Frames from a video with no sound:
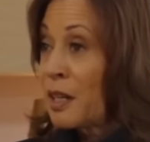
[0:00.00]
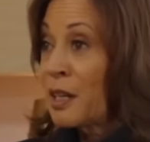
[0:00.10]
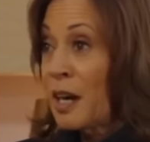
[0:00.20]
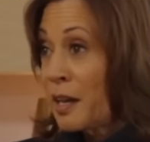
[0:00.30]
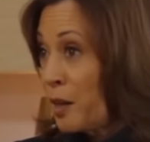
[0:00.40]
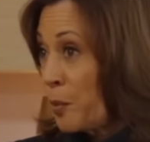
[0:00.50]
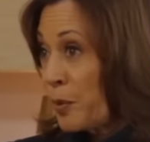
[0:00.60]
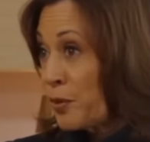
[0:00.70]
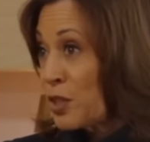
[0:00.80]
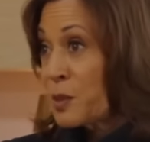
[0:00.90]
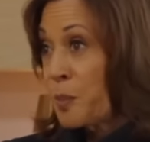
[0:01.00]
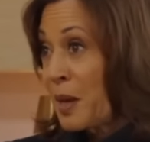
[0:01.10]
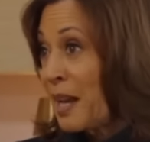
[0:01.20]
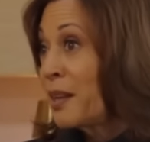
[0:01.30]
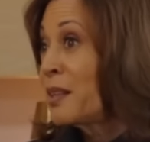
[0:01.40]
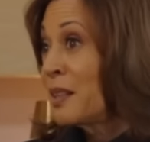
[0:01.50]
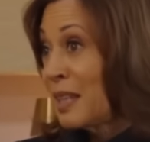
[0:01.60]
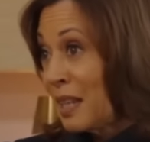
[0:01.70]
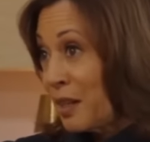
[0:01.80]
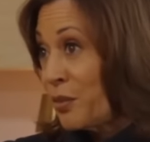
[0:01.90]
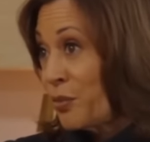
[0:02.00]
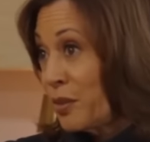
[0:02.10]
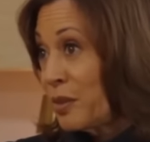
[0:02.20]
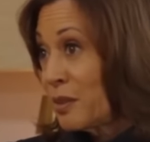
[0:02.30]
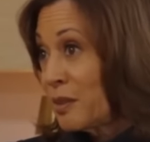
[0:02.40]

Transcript: God help her if she has paid leave.